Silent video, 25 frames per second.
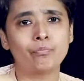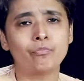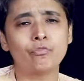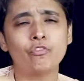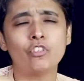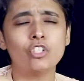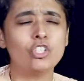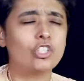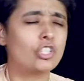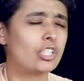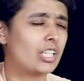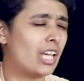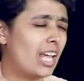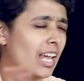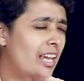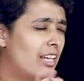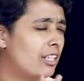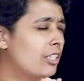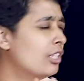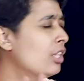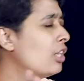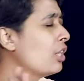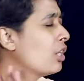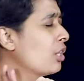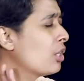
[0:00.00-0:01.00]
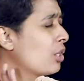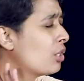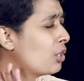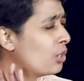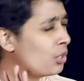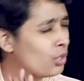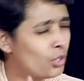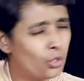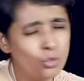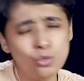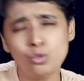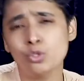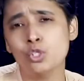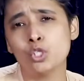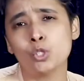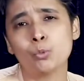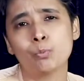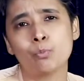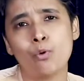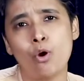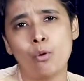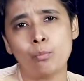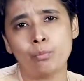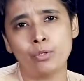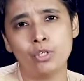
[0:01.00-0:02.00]
which gained huge
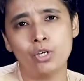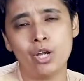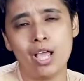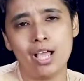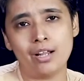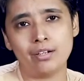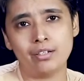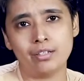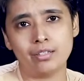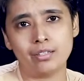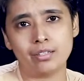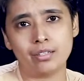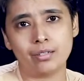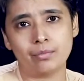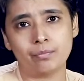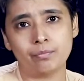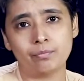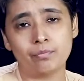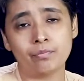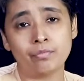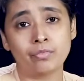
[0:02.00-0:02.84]
popularity.